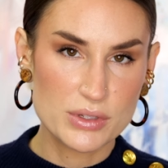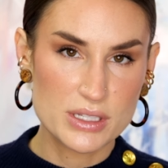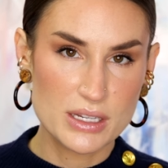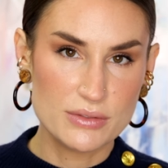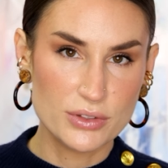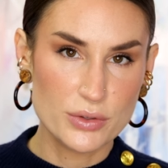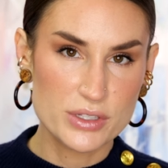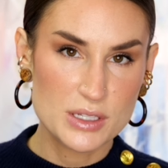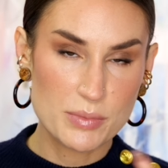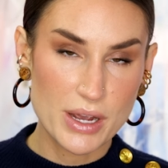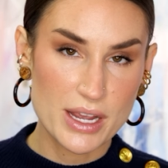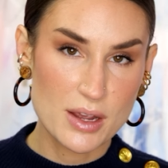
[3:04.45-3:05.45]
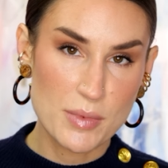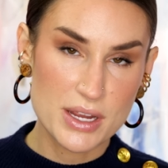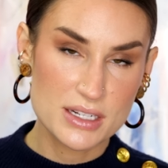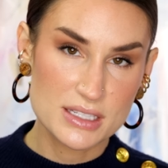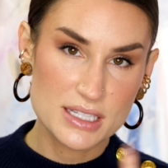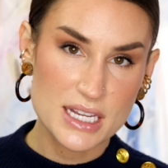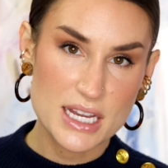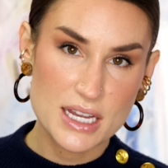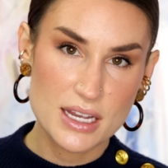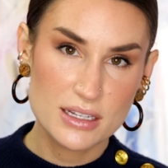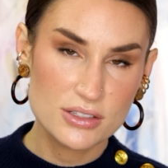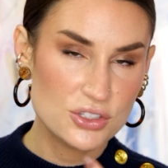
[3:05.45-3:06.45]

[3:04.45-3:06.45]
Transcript: was influenced by Amanda Z.